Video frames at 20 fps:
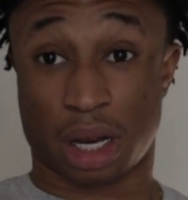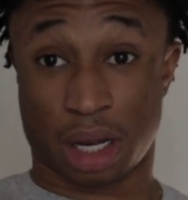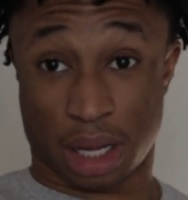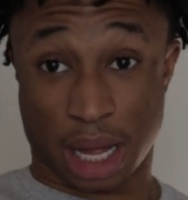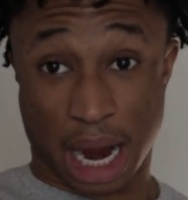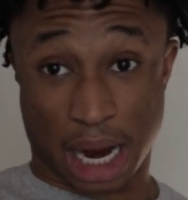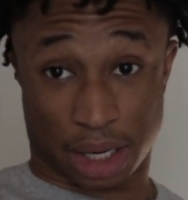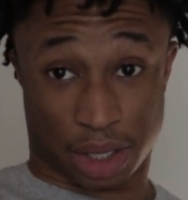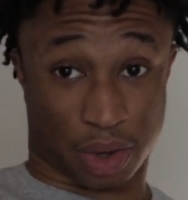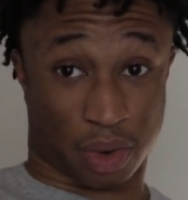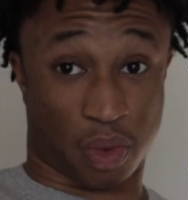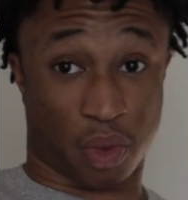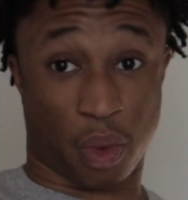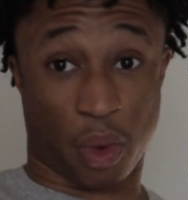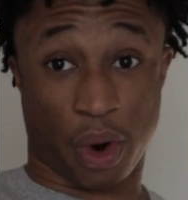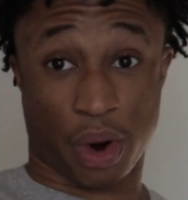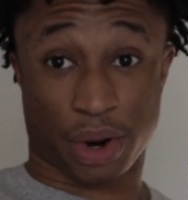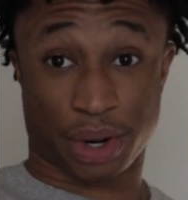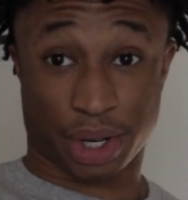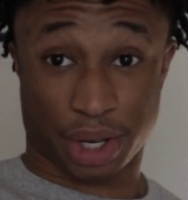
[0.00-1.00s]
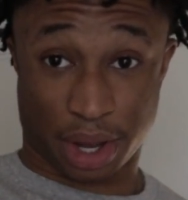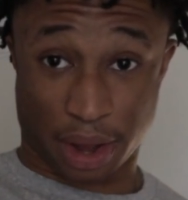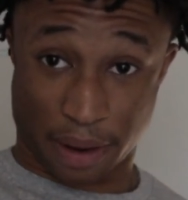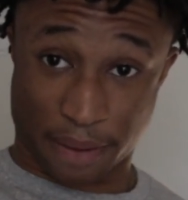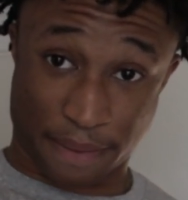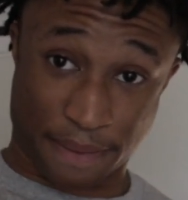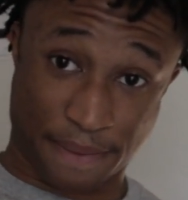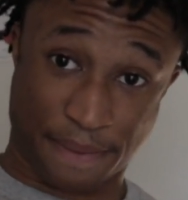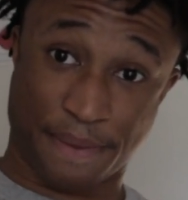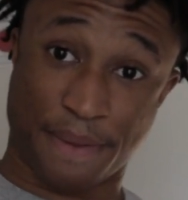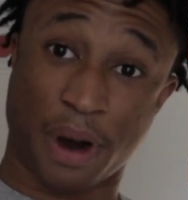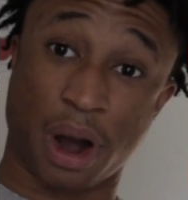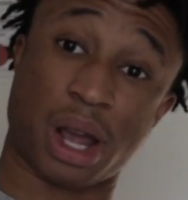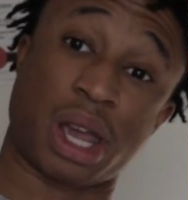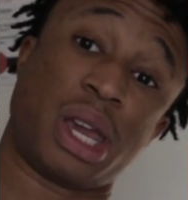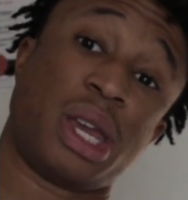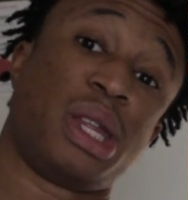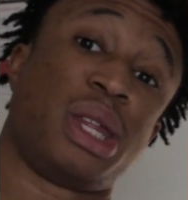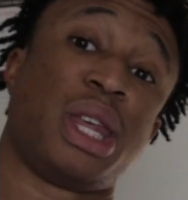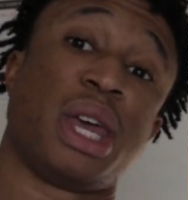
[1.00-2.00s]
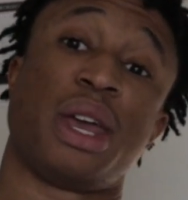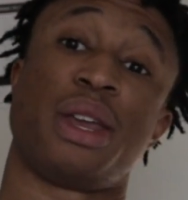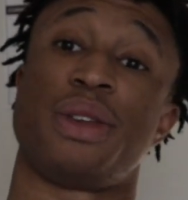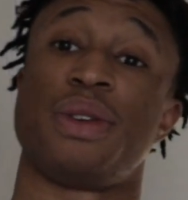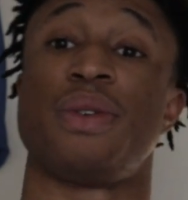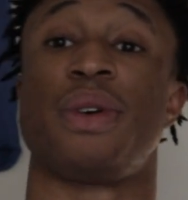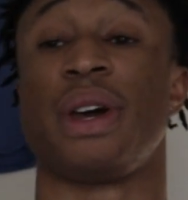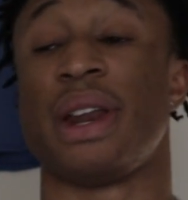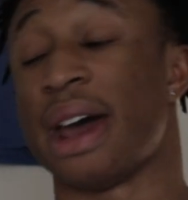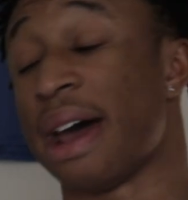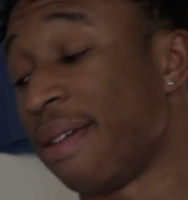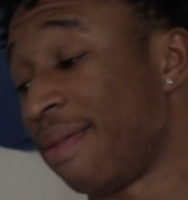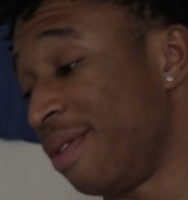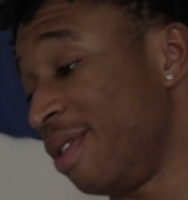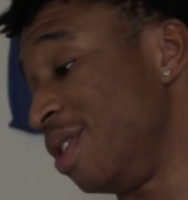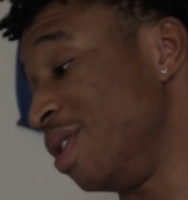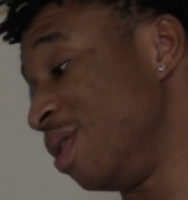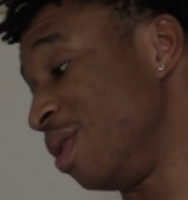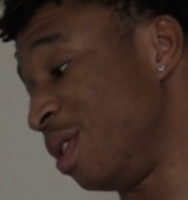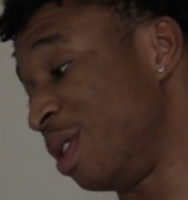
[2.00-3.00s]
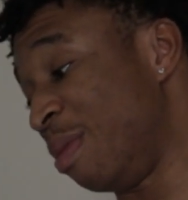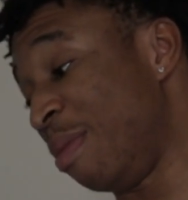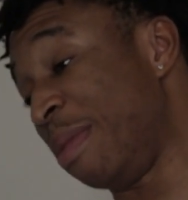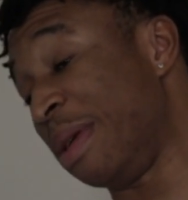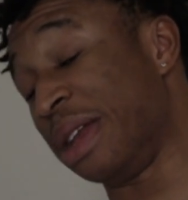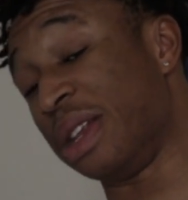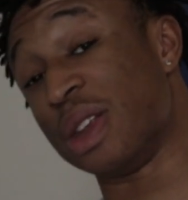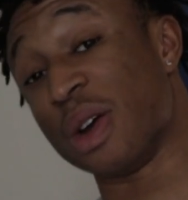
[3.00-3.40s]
That is the worst thing you could ever do in a meet.